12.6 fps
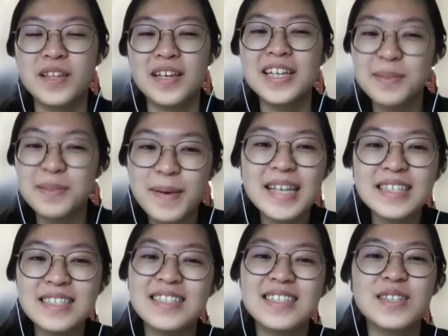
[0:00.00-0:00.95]
it's
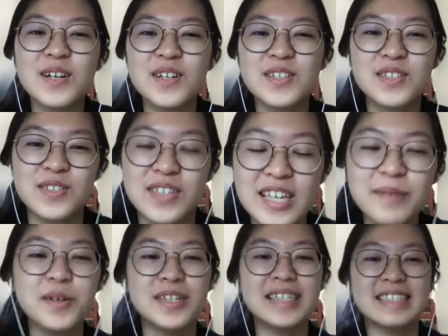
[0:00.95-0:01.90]
best just not to keep
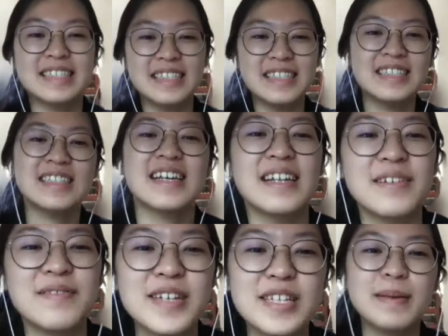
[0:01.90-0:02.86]
your distance
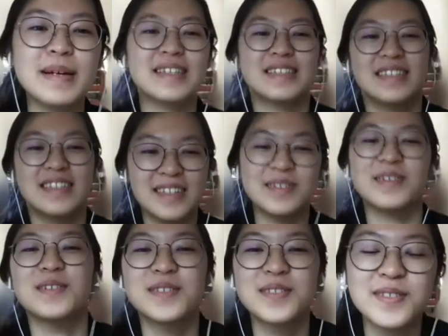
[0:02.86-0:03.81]
and respect the snakes
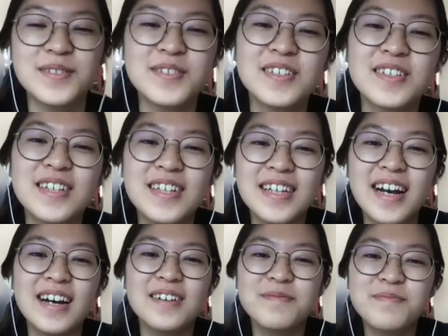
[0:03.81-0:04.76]
also. Yeah.